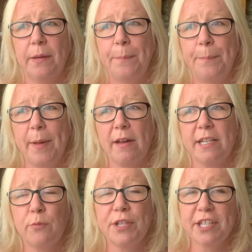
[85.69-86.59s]
but
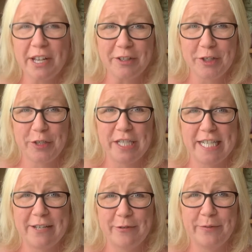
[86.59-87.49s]
it was such a good
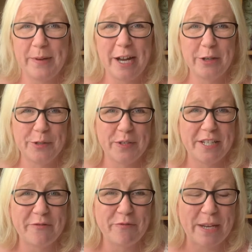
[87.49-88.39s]
deal. I also
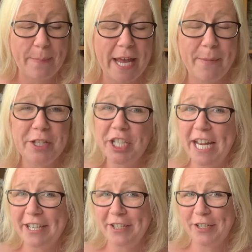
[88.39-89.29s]
didn't really pay much
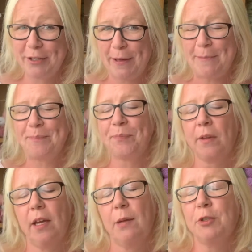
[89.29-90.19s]
attention to it.
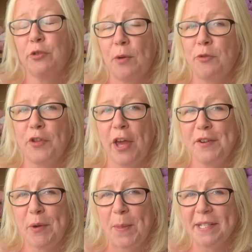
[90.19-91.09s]
And I'm sure I'm not the only
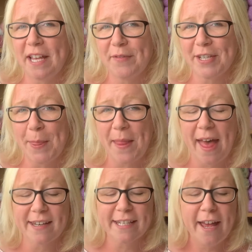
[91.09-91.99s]
one that's ever done
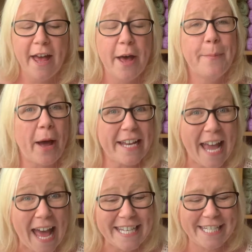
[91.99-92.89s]
that. But I
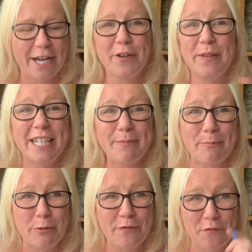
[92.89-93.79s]
can tell you a little bit
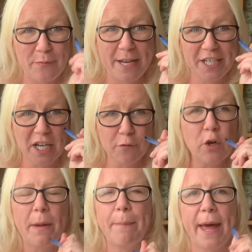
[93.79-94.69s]
more of information. I've got
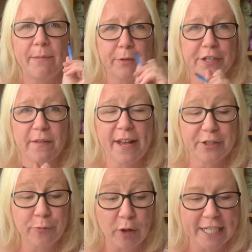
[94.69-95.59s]
my pen because I've had
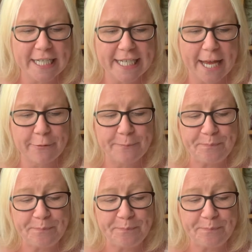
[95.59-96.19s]
to write it down.